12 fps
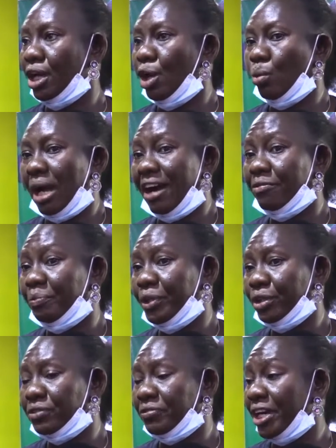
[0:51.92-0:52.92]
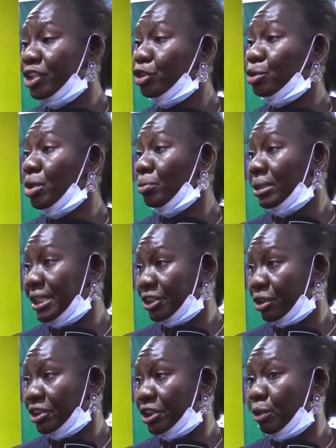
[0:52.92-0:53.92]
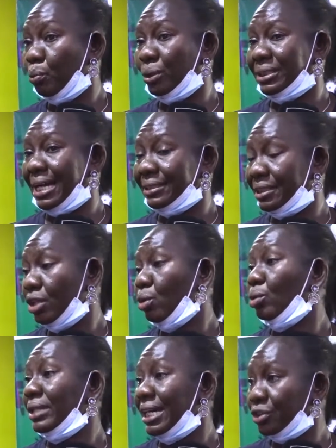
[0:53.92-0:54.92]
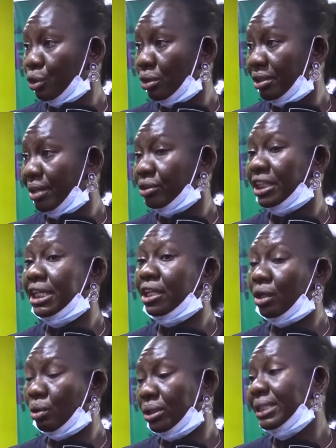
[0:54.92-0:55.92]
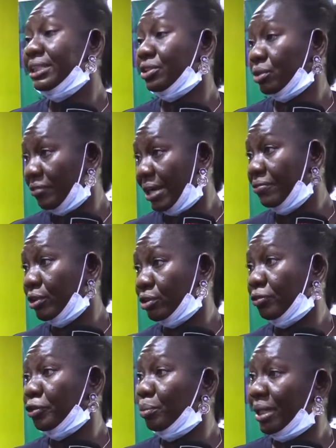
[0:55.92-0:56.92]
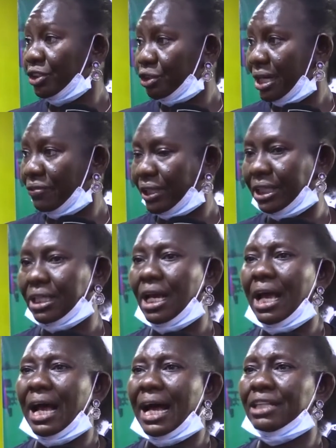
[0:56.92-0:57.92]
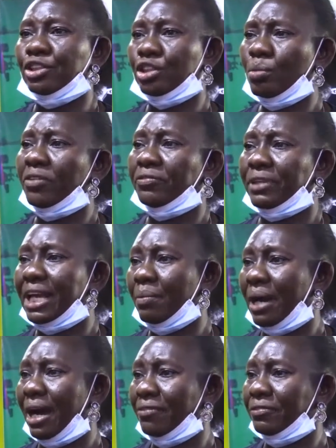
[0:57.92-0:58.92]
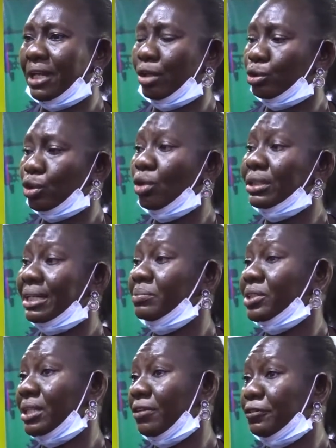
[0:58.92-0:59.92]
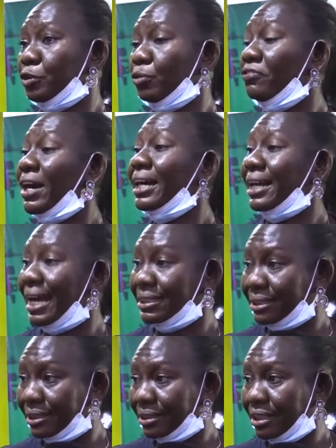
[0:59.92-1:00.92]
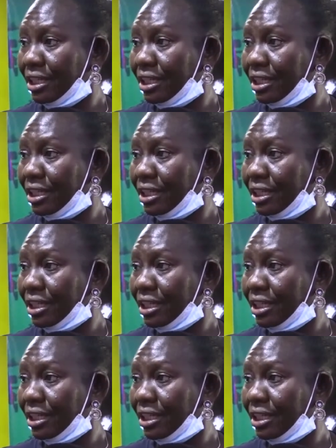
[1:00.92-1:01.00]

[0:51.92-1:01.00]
We have built very strong relationship with our stakeholders on ground, including the survivors of human trafficking. And some of them have now turned themselves to vanguards,